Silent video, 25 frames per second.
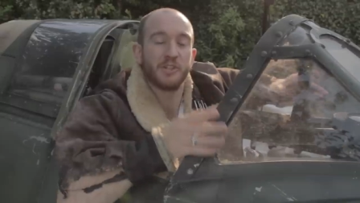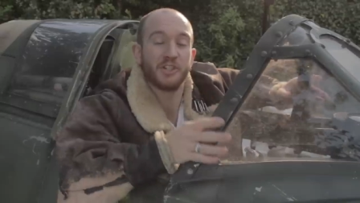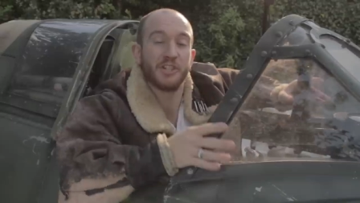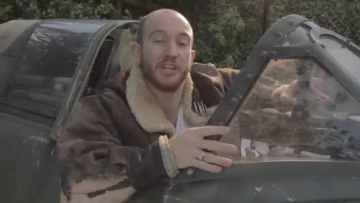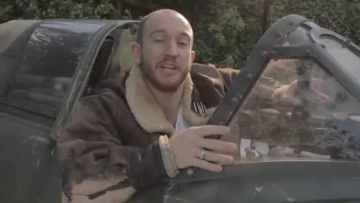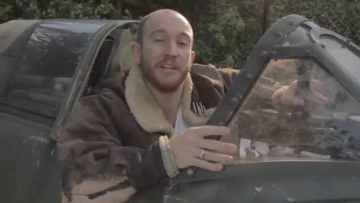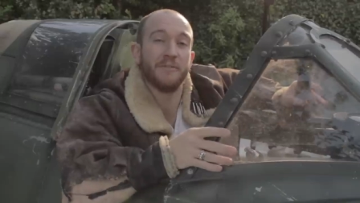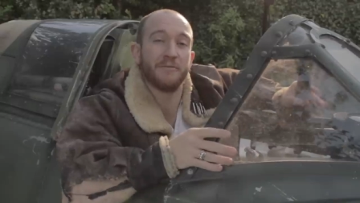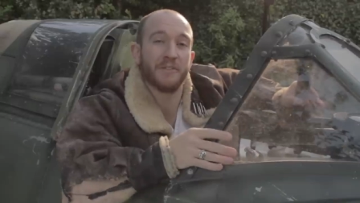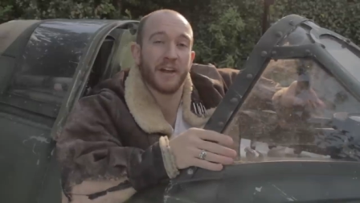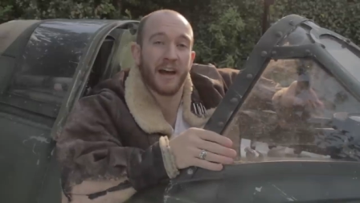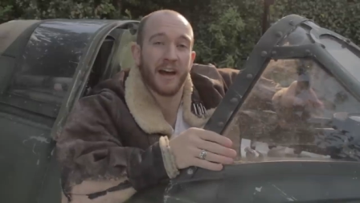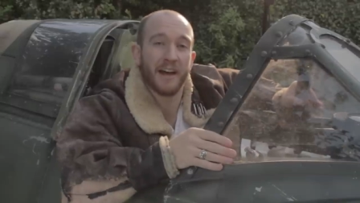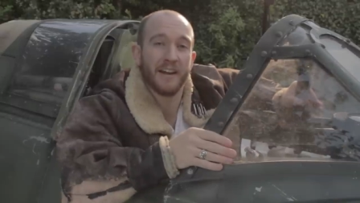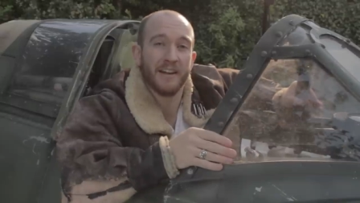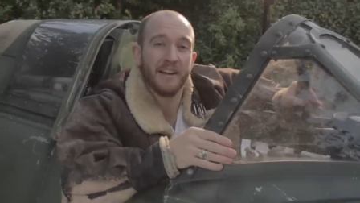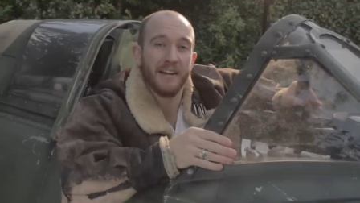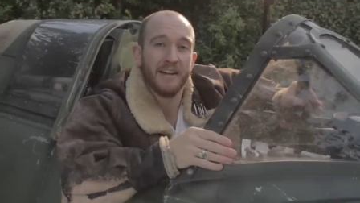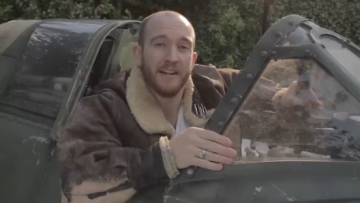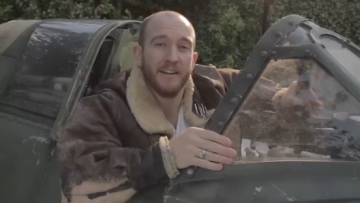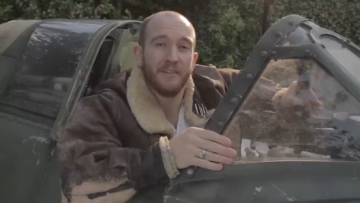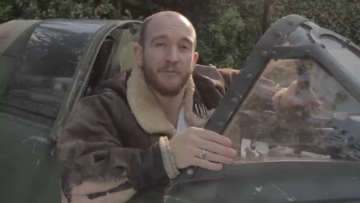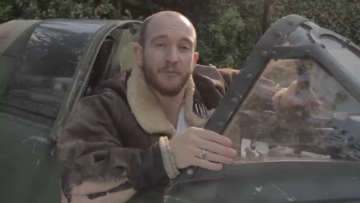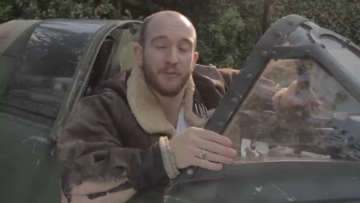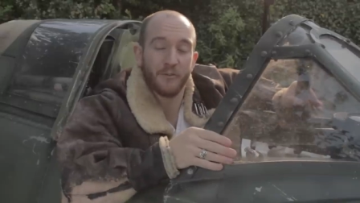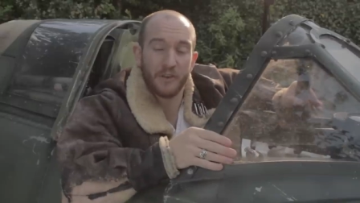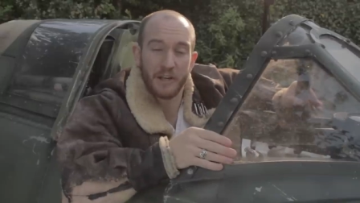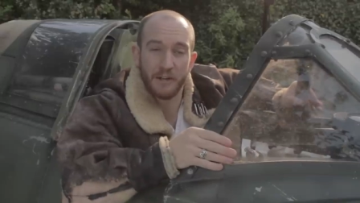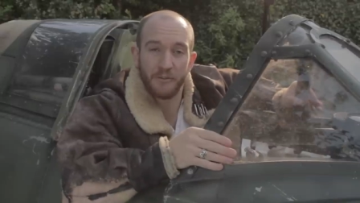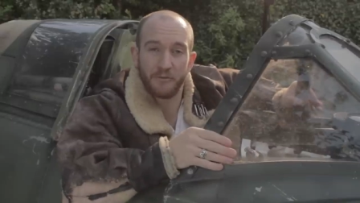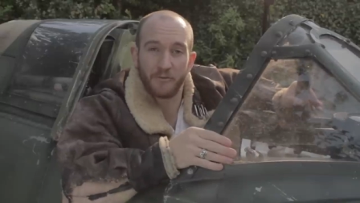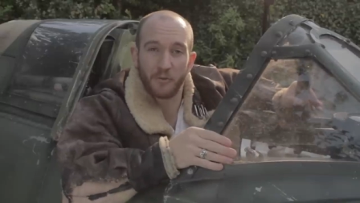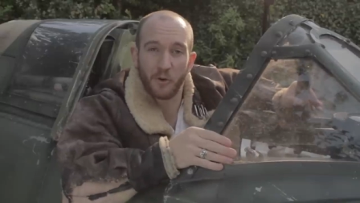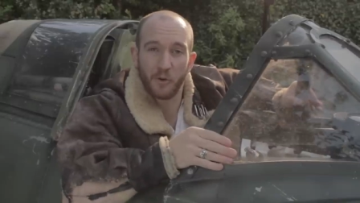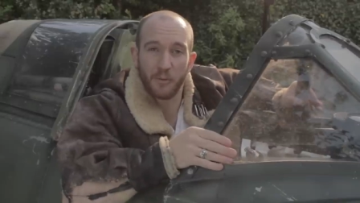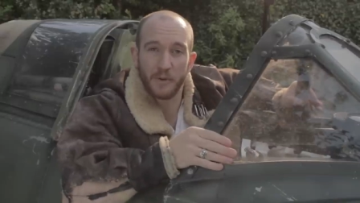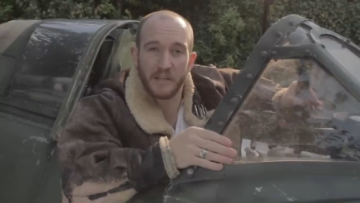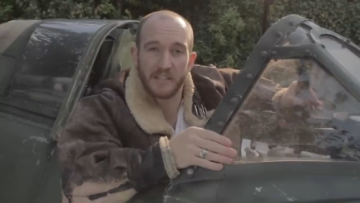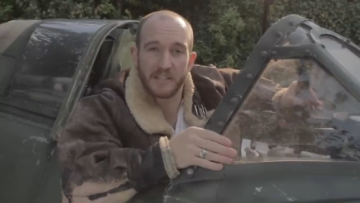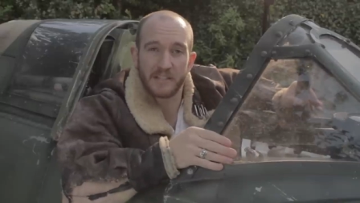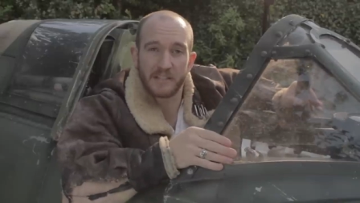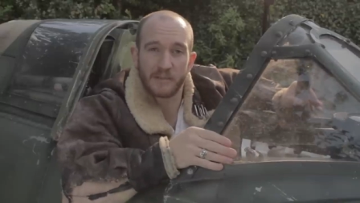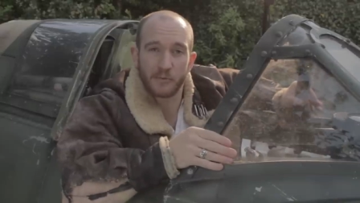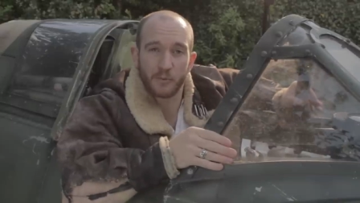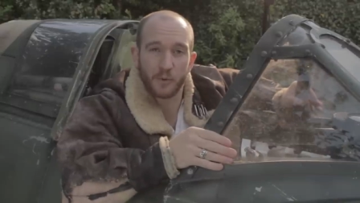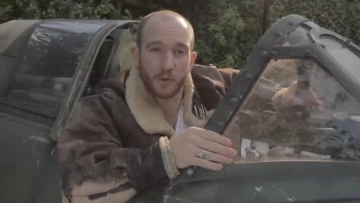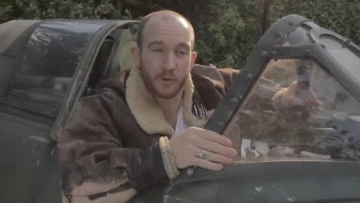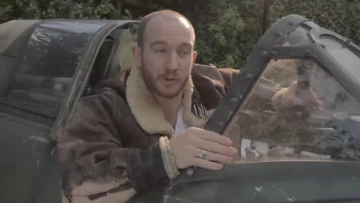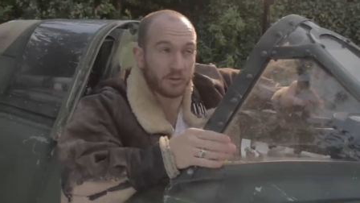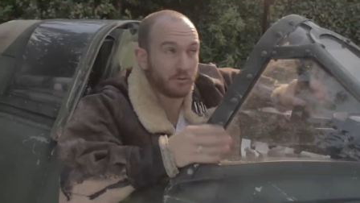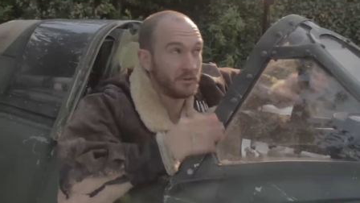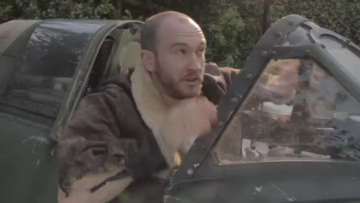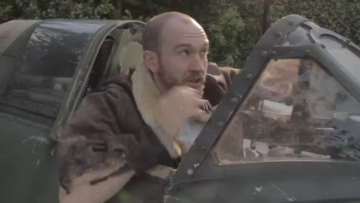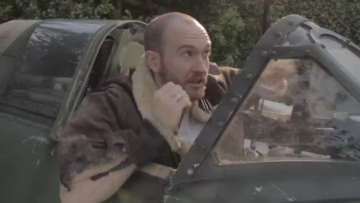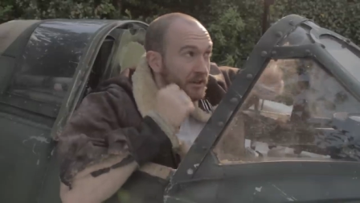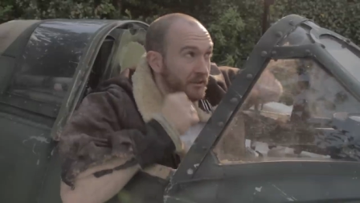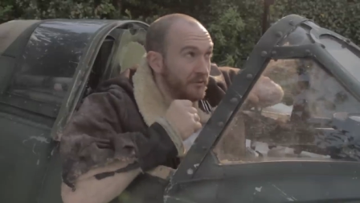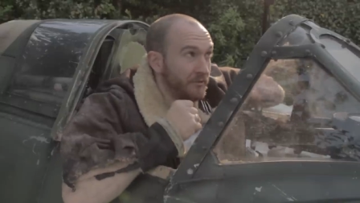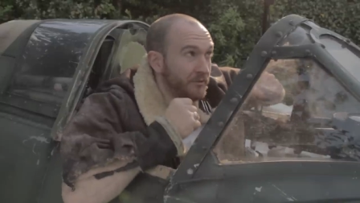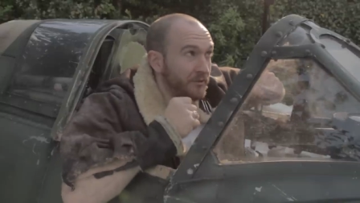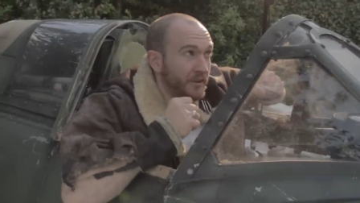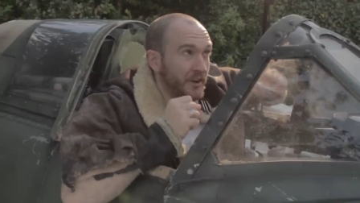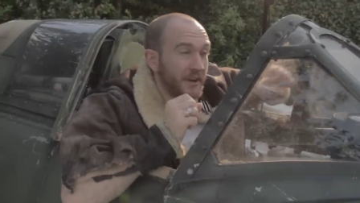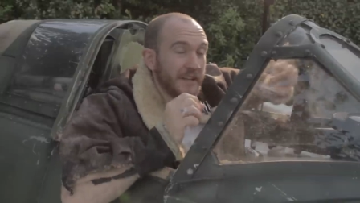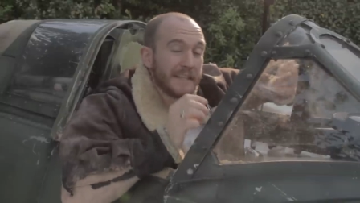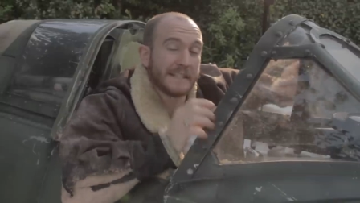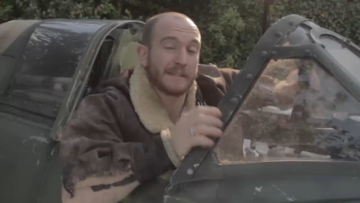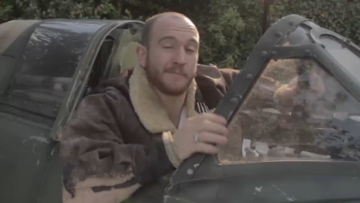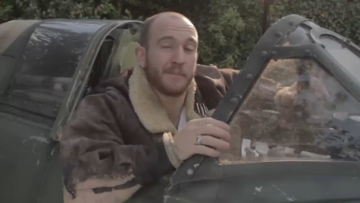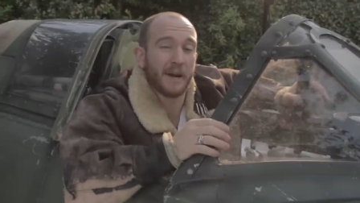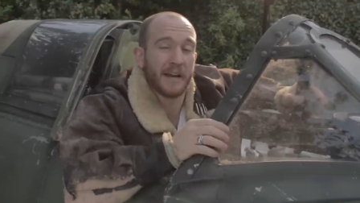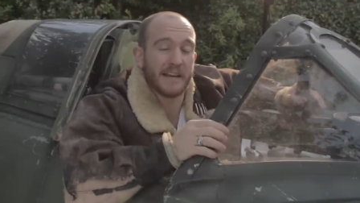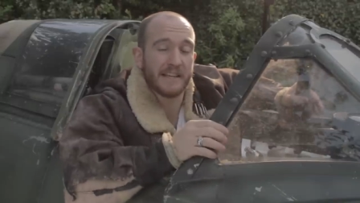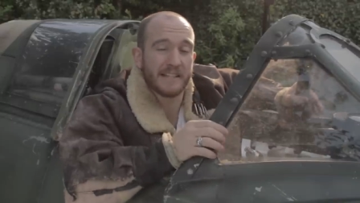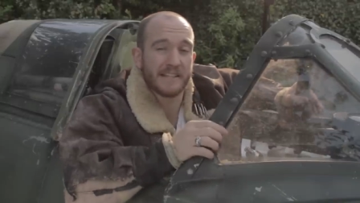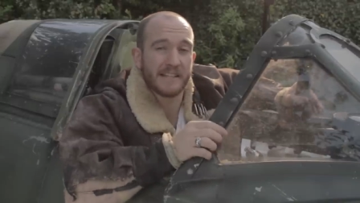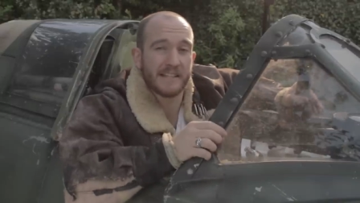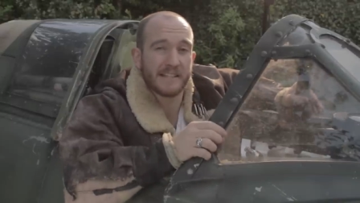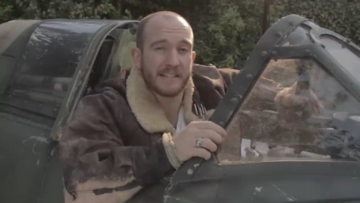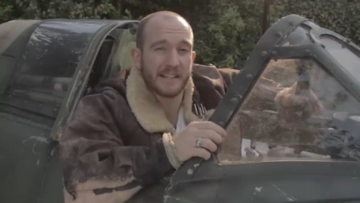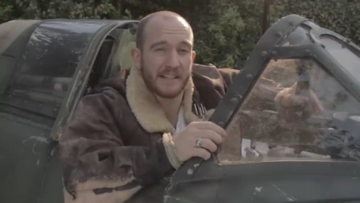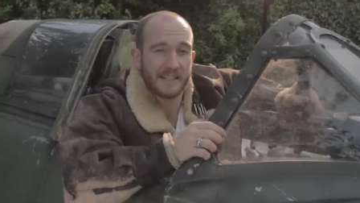to achieve that in 4 meters of water in a confined space,